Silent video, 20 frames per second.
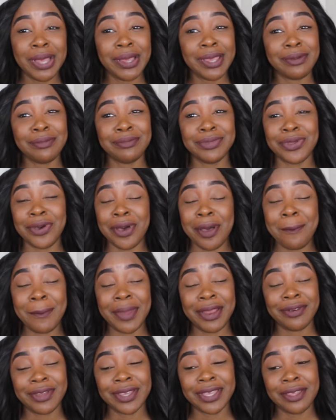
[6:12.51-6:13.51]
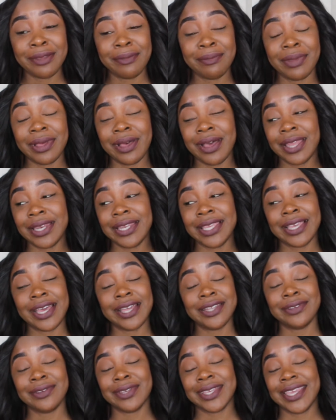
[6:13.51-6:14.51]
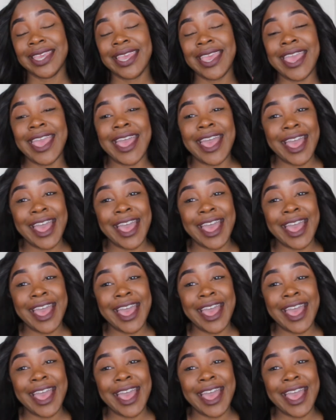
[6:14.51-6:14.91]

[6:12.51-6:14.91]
I am not American, but honey, I don't care.